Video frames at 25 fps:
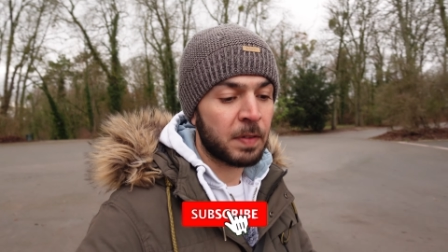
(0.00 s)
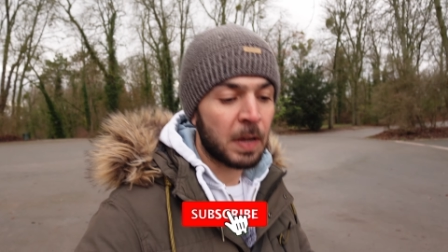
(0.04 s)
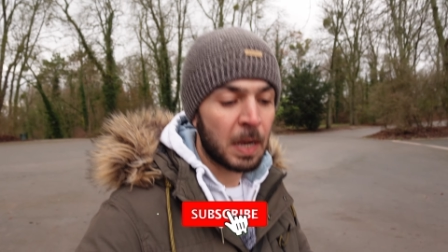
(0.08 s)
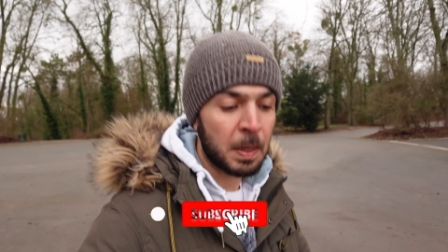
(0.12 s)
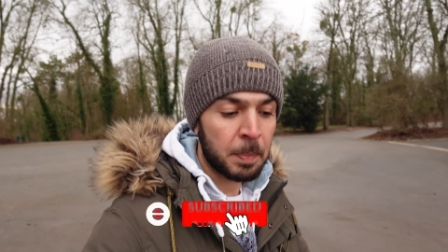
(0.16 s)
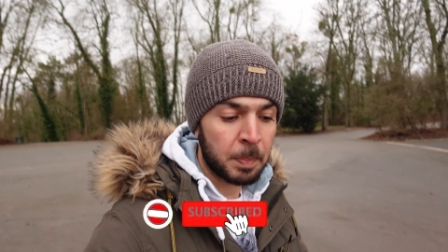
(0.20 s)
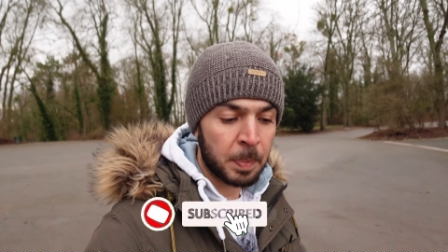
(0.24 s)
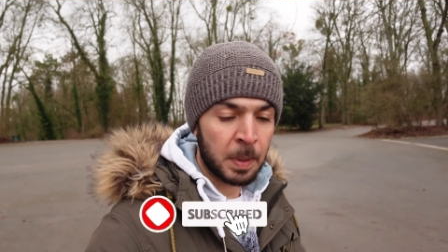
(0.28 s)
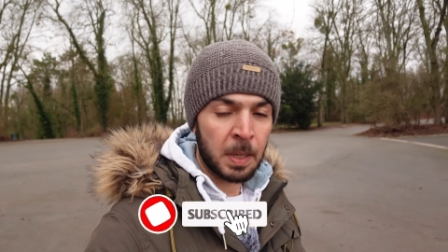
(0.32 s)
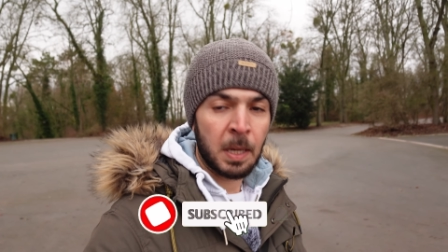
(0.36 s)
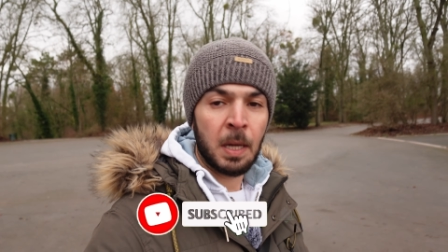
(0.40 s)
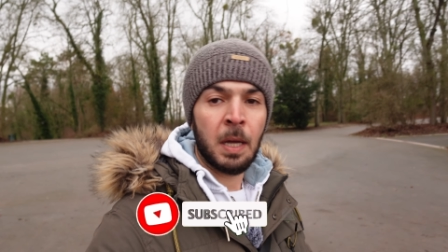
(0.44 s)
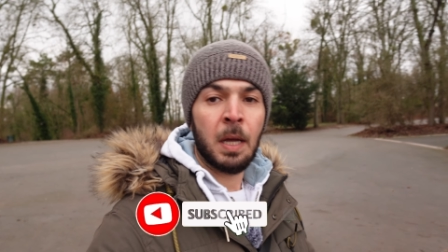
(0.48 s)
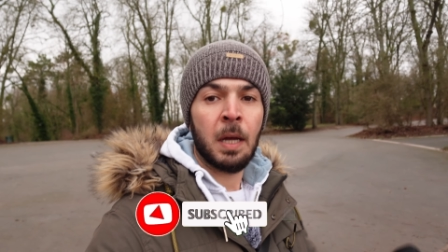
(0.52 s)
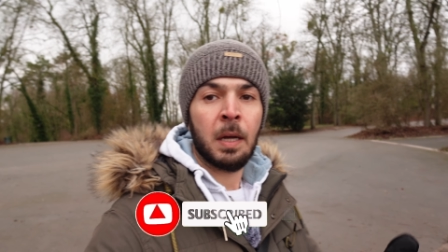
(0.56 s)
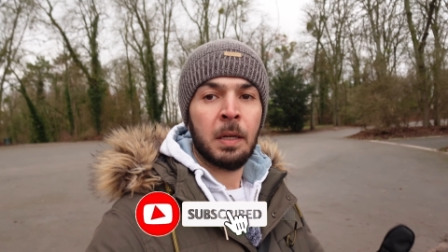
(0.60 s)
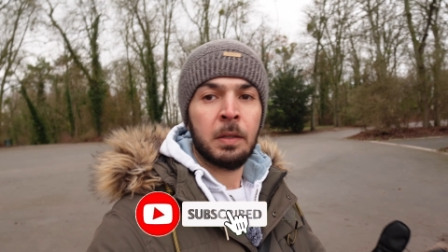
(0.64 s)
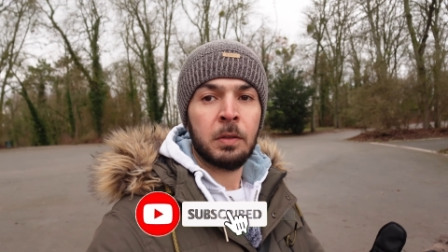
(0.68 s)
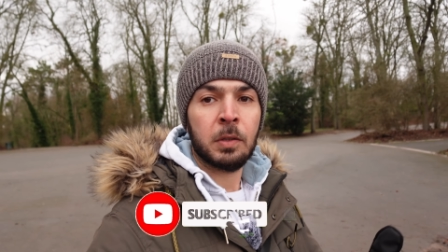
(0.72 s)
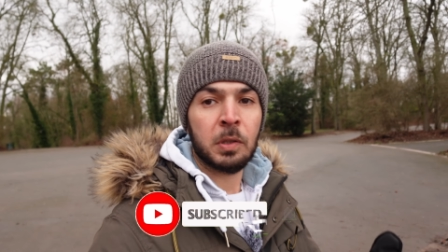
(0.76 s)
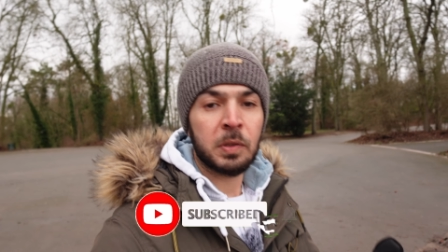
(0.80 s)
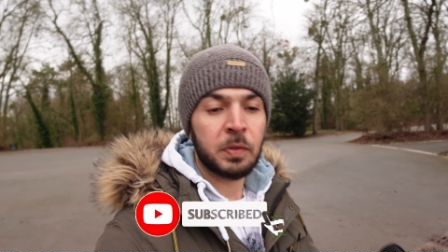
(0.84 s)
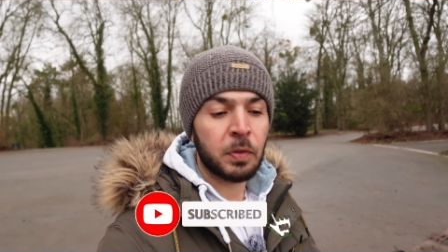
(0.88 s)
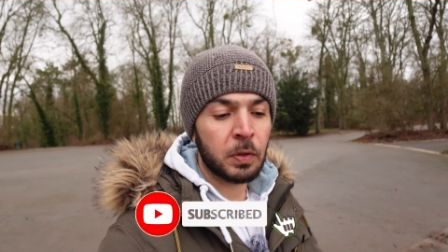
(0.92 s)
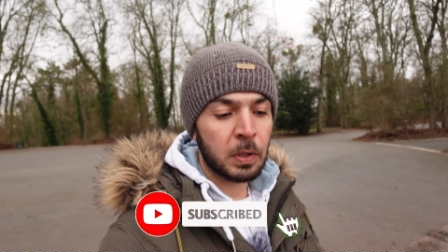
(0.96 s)
help.
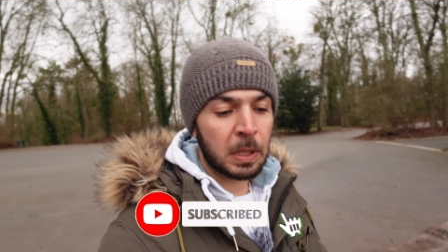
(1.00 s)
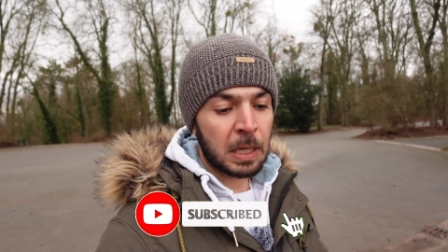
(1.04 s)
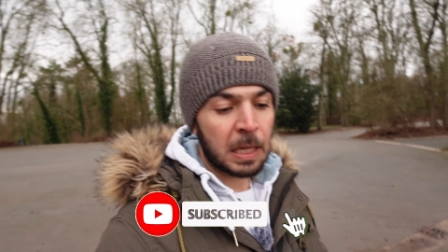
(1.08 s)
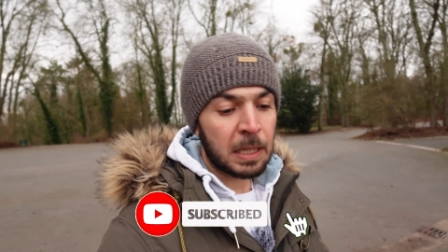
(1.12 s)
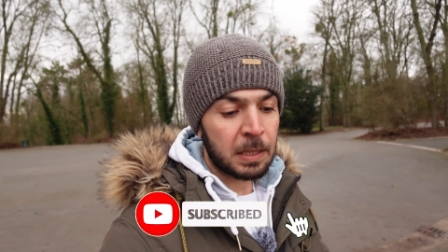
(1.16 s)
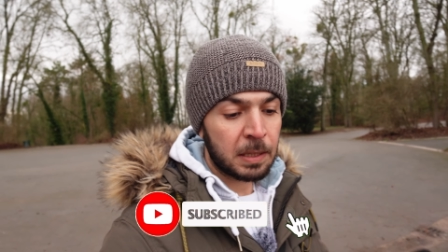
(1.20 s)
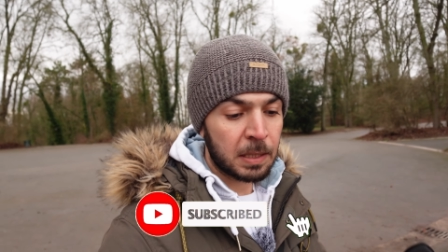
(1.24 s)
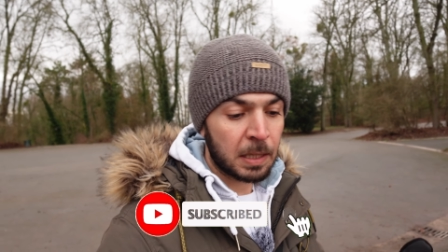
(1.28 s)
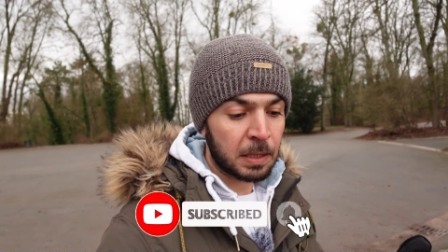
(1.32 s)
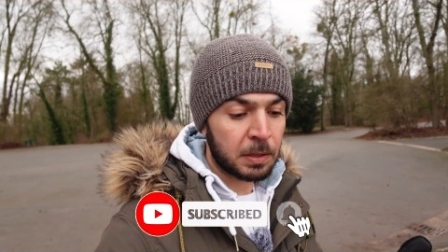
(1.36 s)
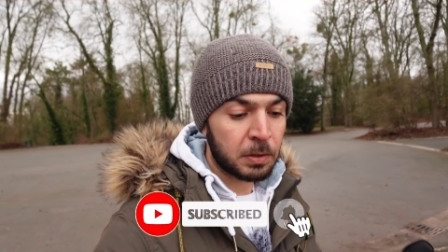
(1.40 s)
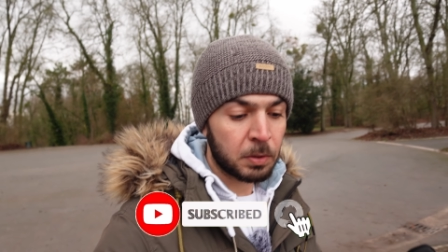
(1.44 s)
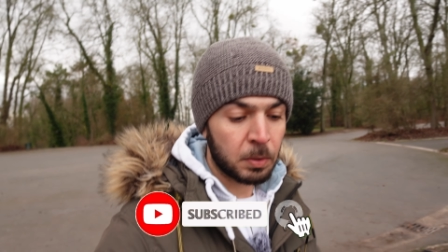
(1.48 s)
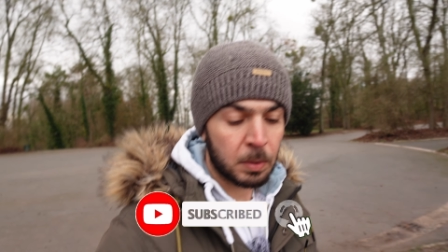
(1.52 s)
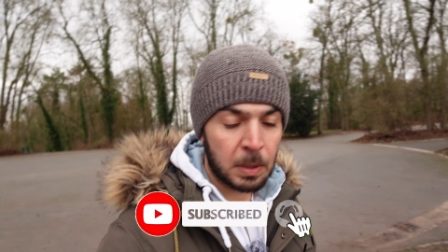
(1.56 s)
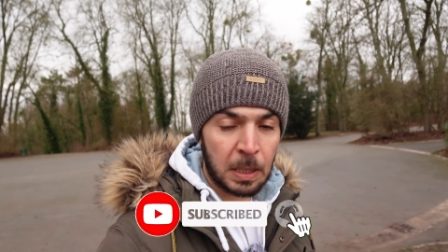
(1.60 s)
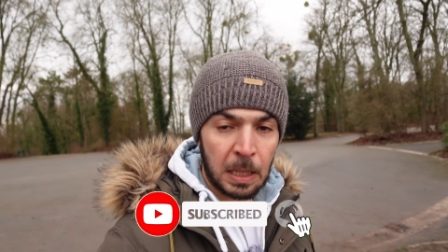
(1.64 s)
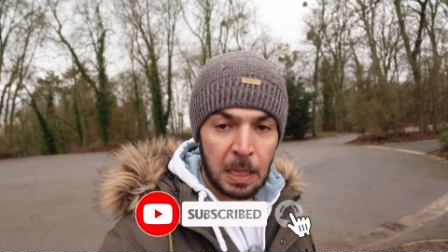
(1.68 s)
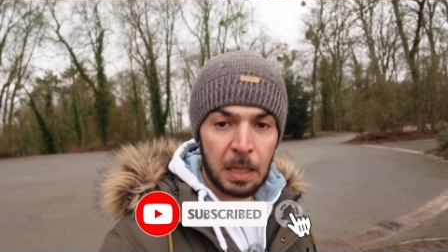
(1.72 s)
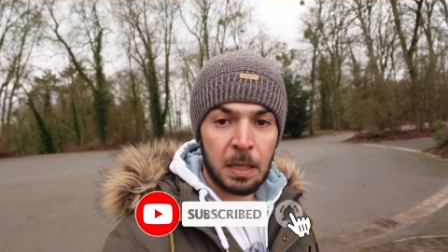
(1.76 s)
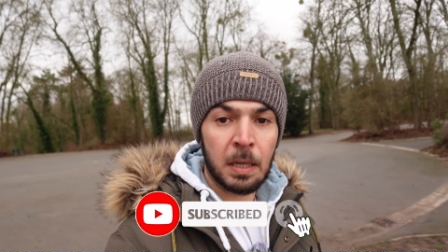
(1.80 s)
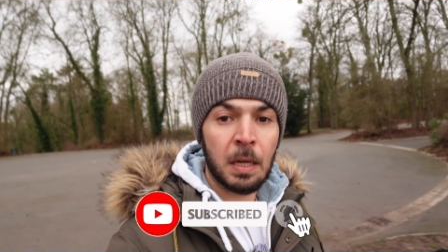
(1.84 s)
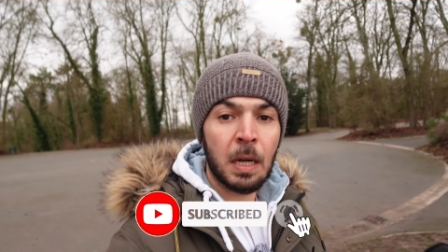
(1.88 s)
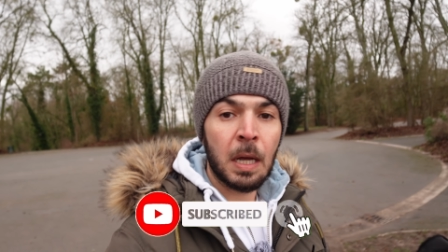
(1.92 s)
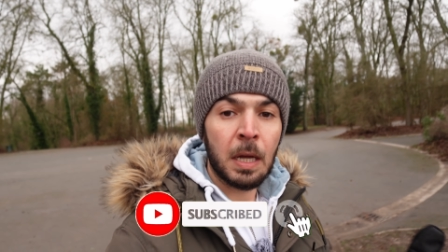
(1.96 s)
Don't forget that you
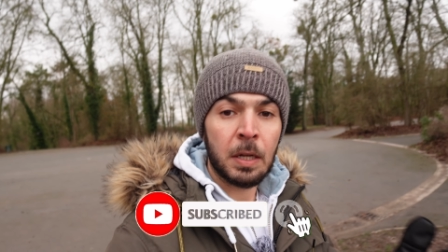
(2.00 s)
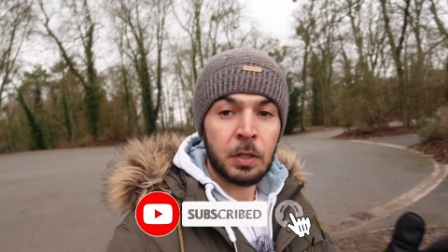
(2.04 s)
can